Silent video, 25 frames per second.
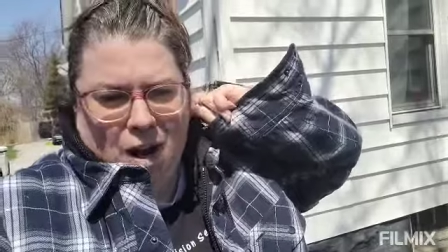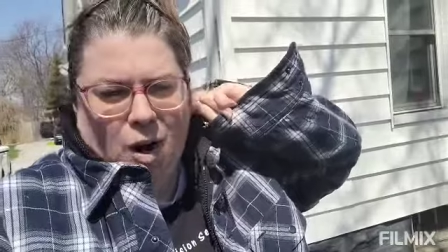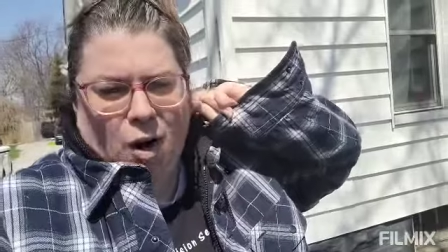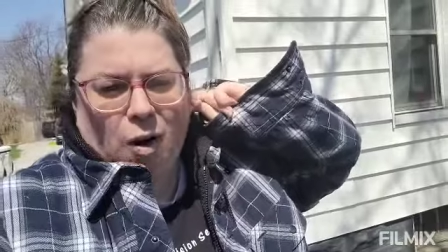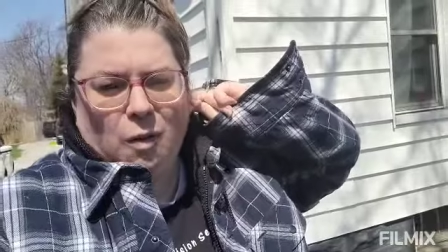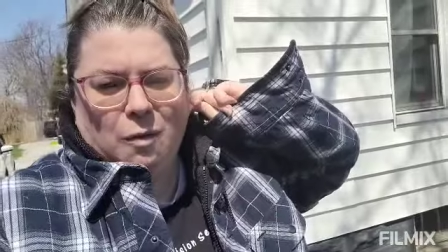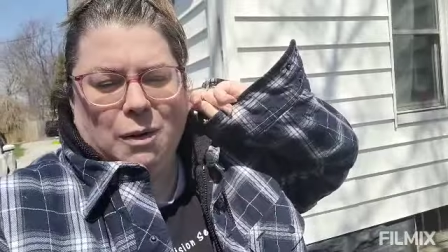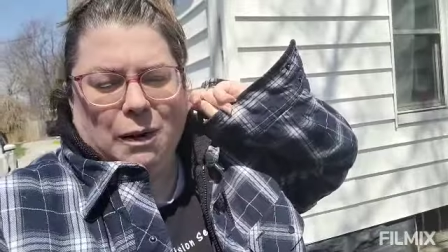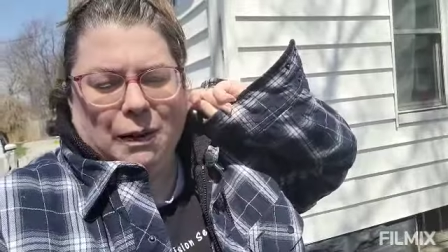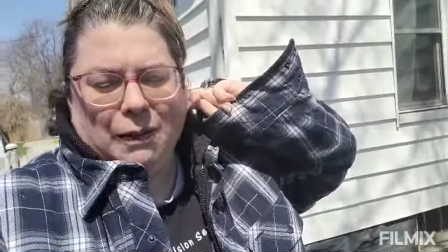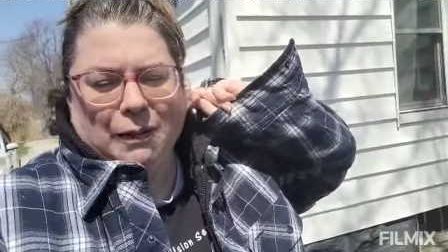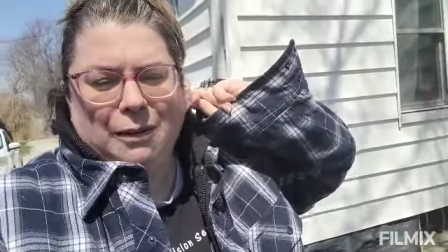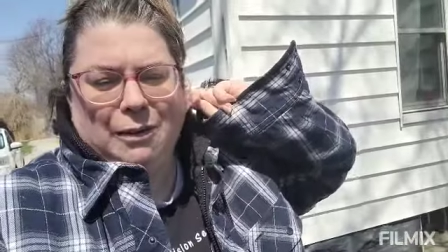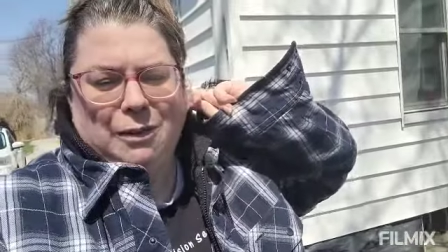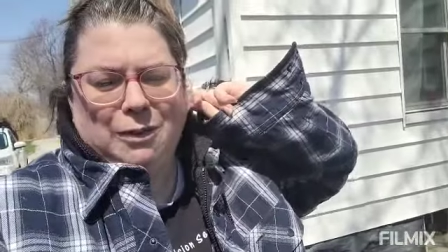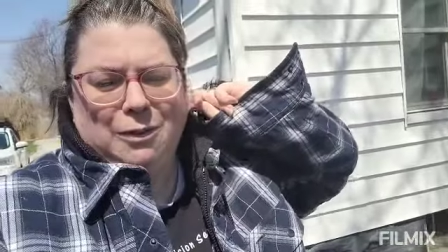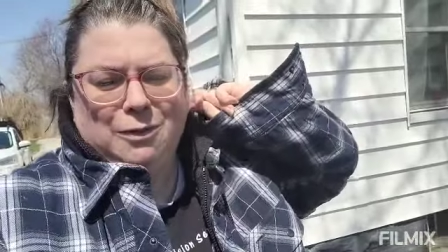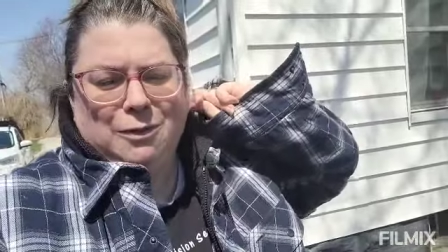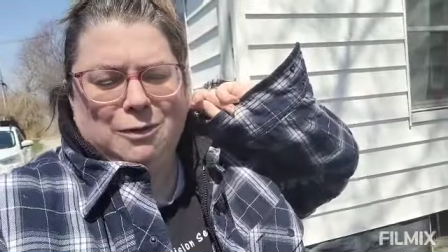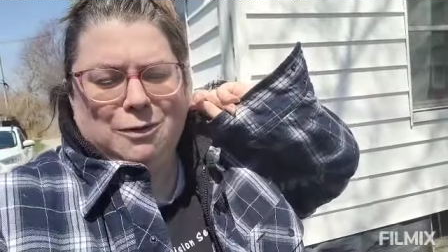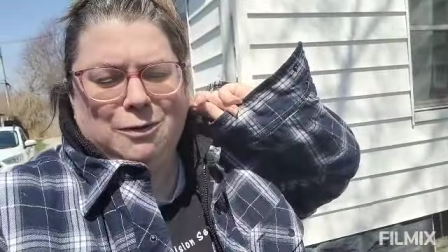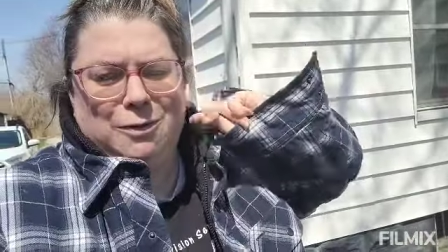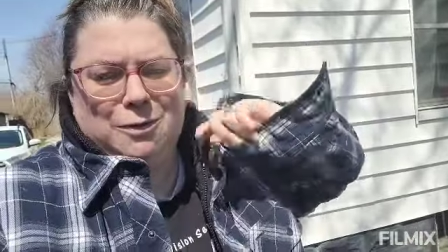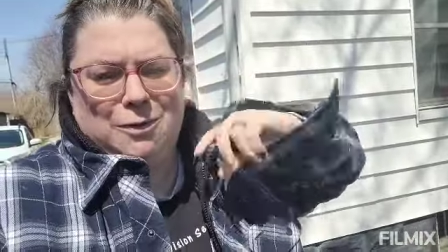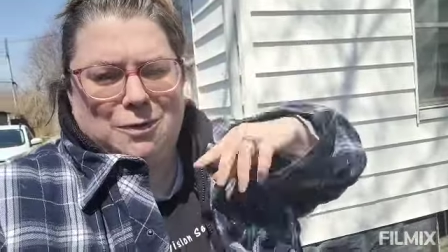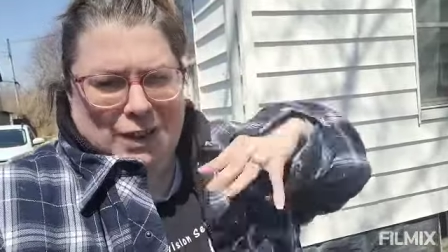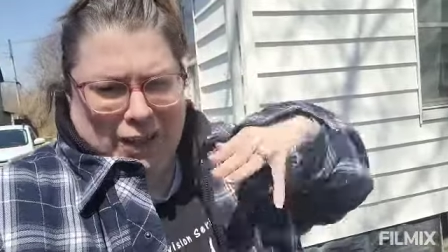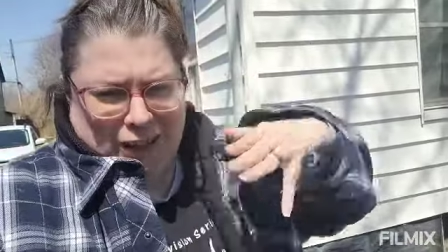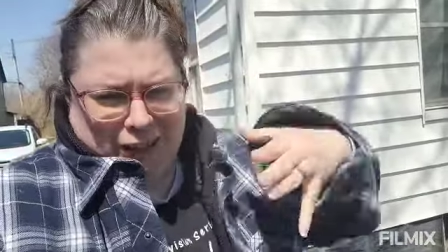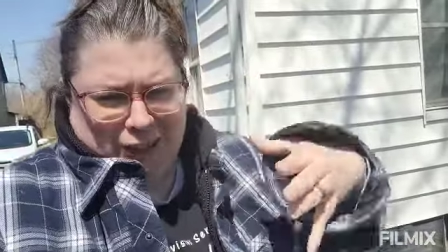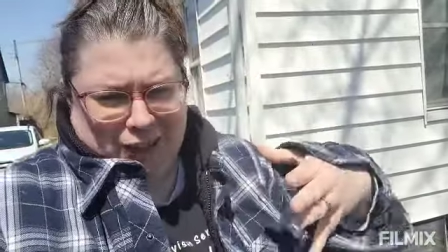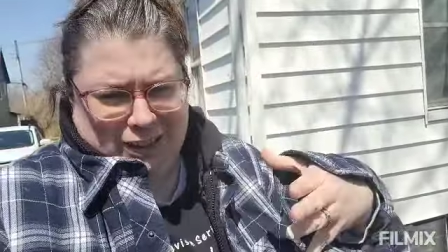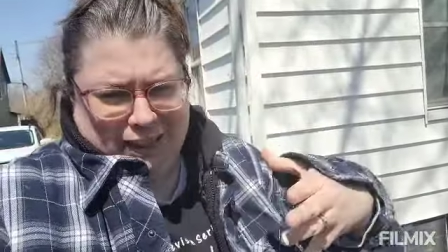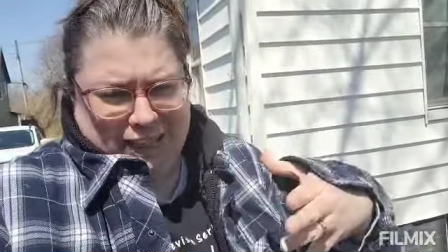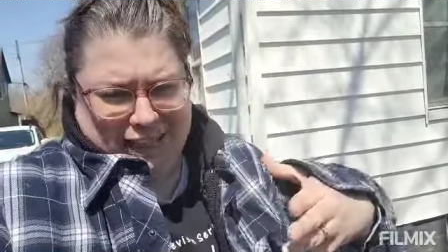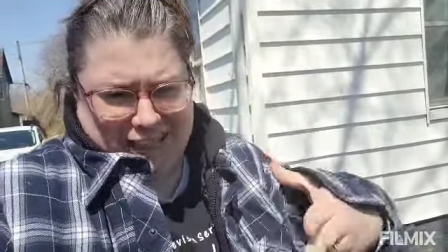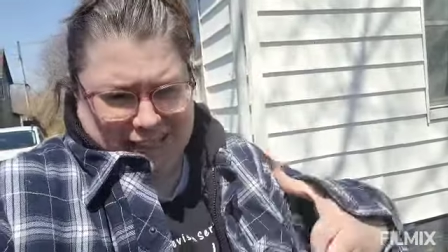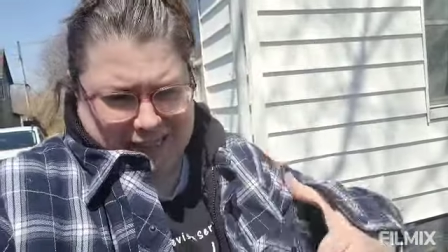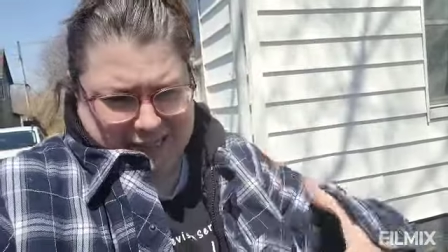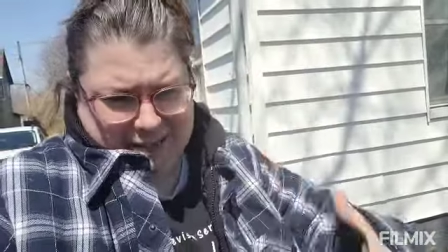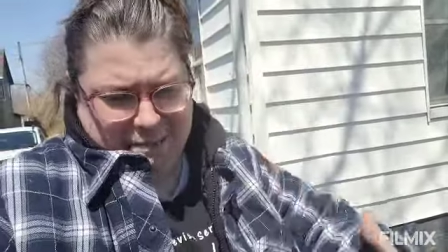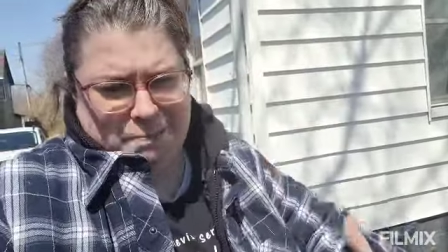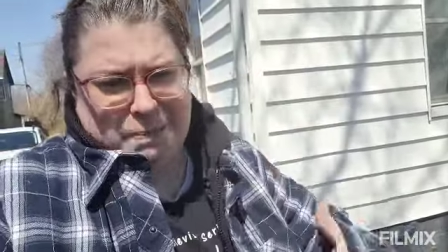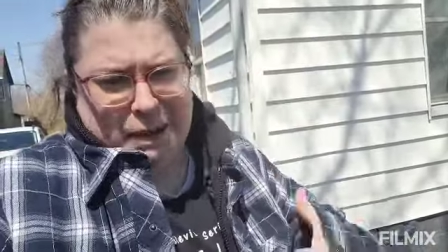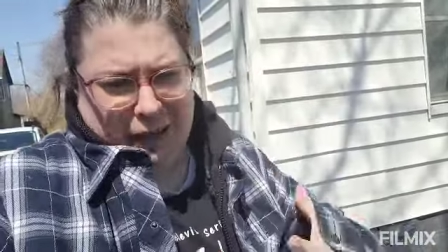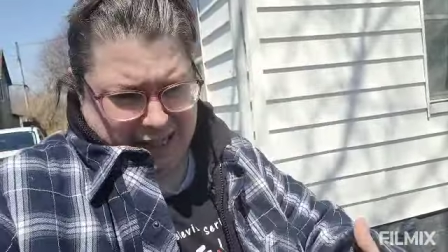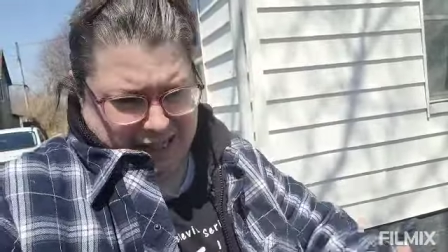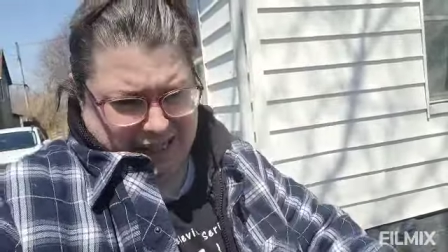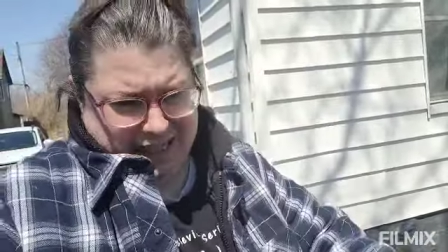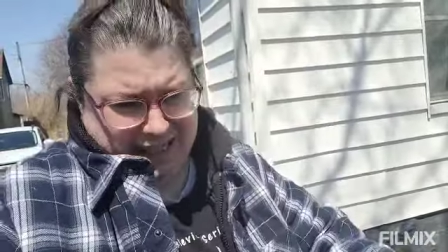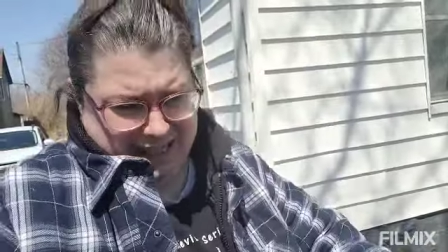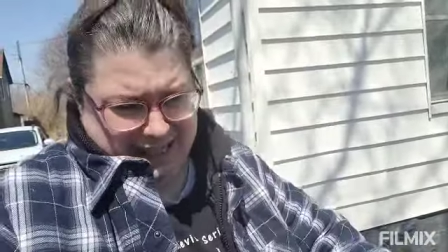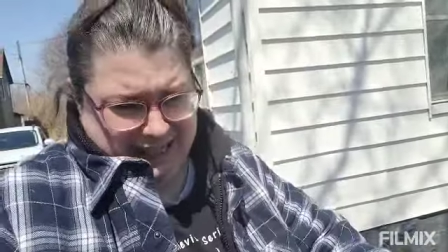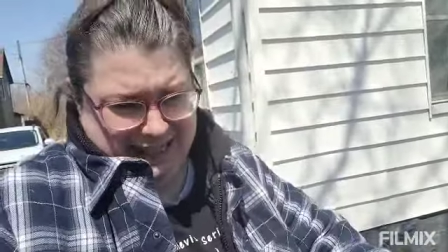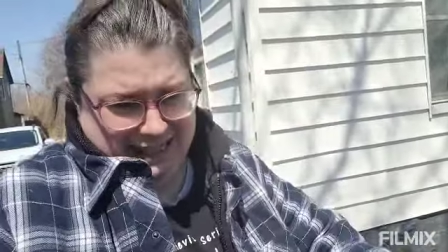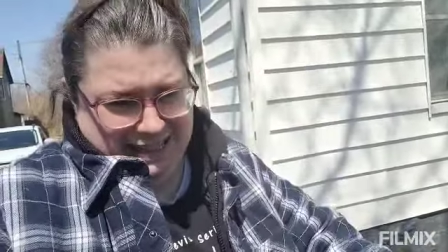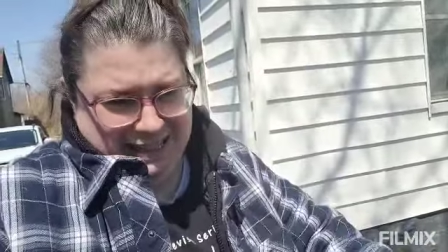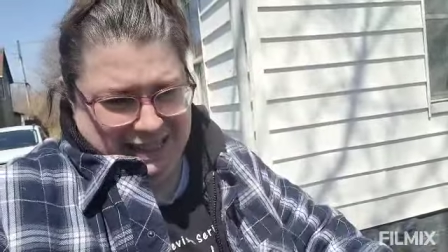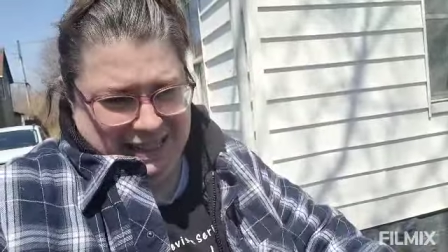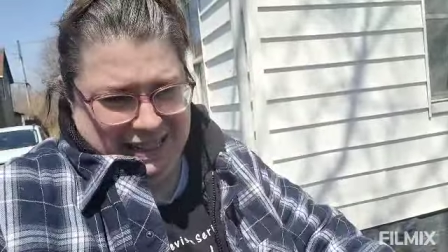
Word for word: overfilled his bucket